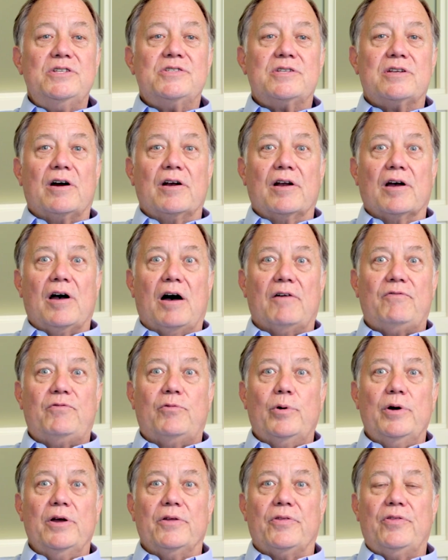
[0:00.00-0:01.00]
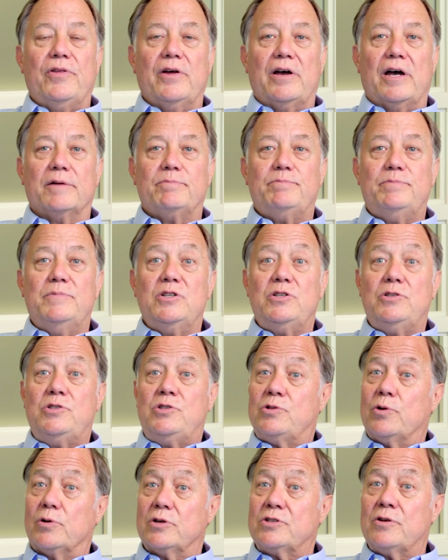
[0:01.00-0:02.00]
start off with
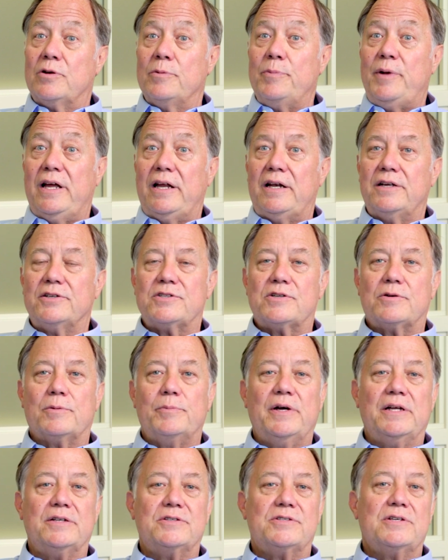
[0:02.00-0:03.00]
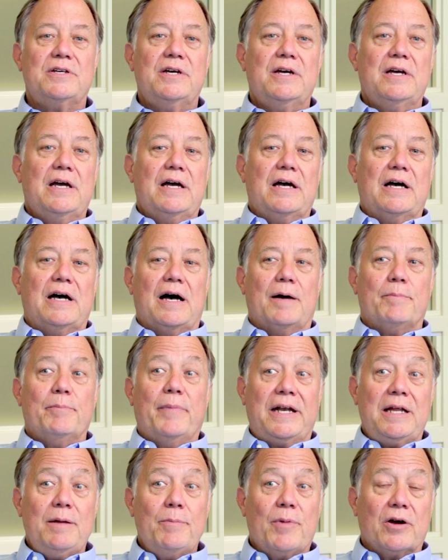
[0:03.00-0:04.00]
short-term debt instruments,
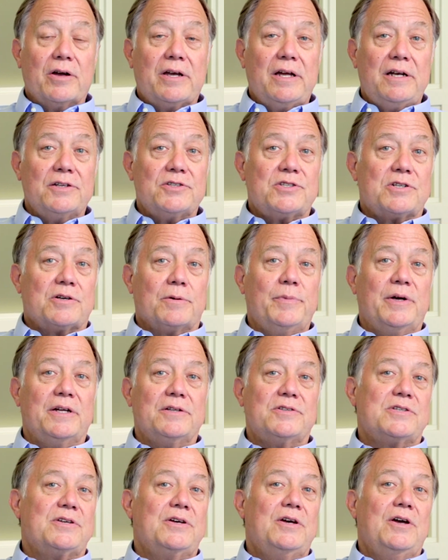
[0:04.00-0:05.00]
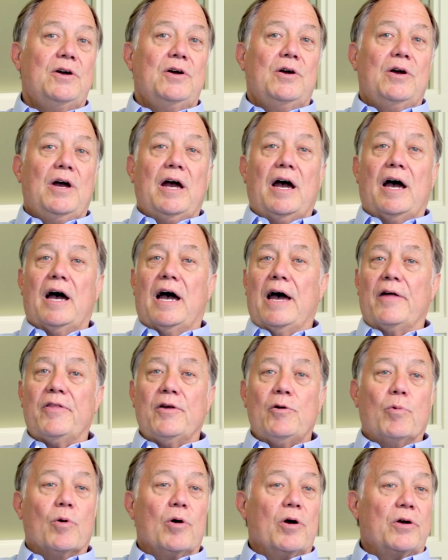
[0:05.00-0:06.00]
money market instruments, how
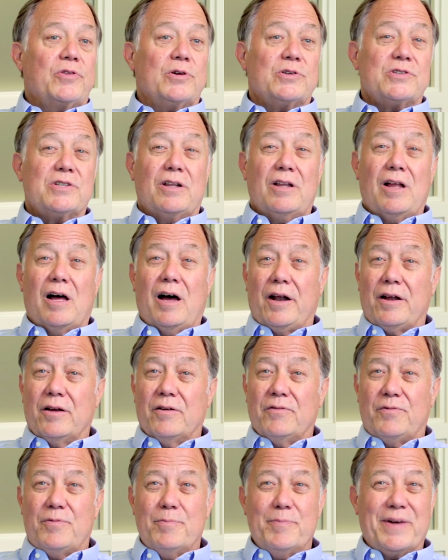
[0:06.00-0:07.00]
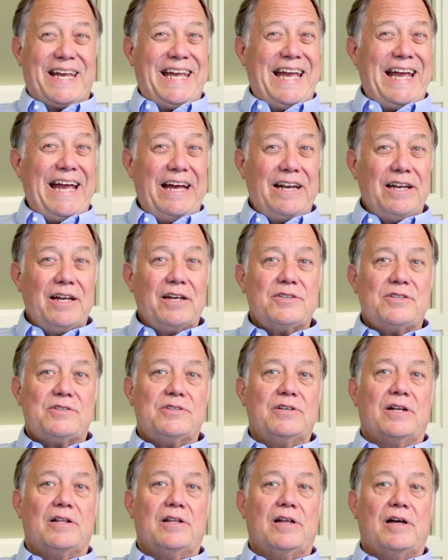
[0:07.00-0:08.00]
they work. There's a lot of
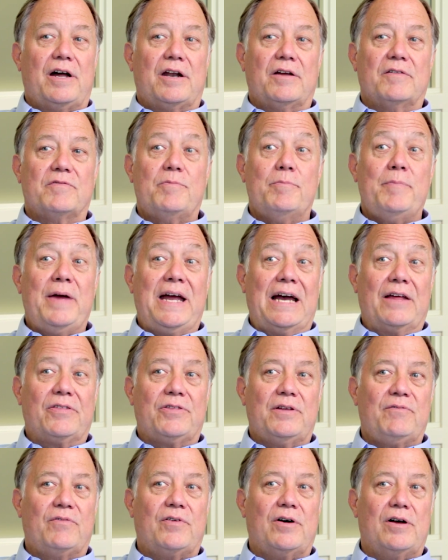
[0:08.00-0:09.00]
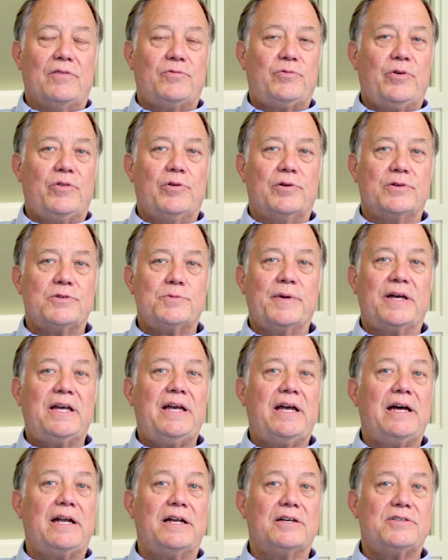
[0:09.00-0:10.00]
mechanics, a lot of math involved with those
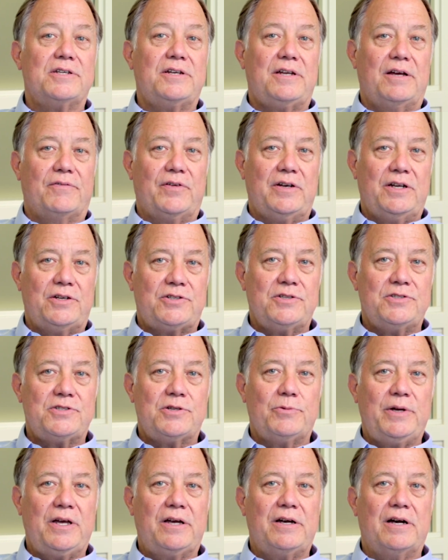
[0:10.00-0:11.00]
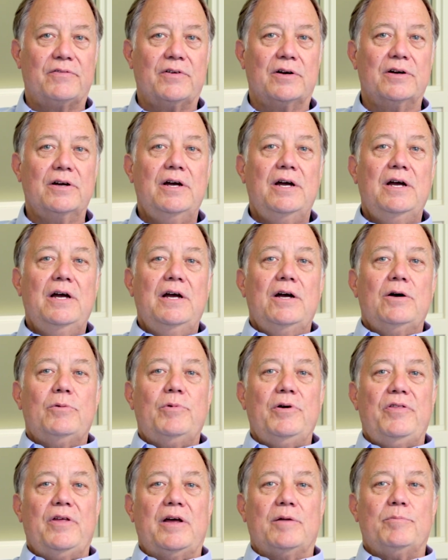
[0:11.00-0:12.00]
mechanics and definitions that we cover.
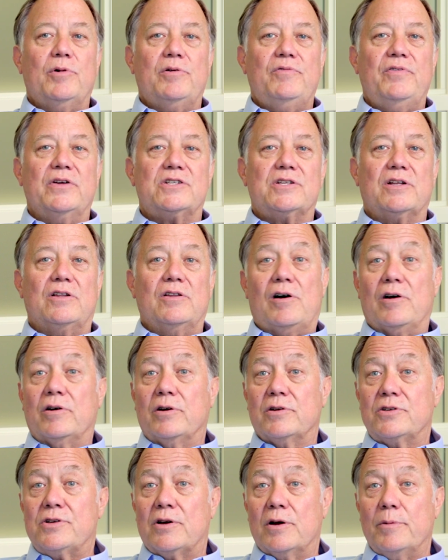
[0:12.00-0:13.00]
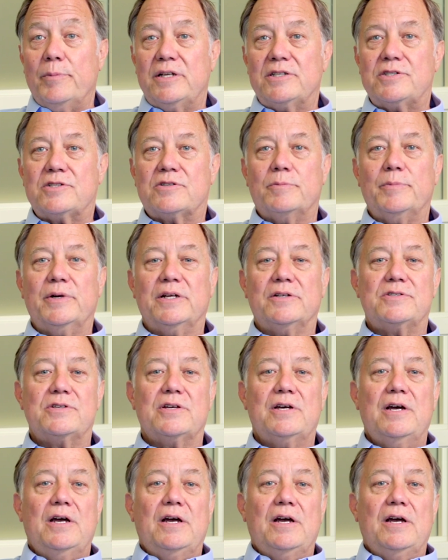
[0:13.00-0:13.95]
We then move into longer-term instruments.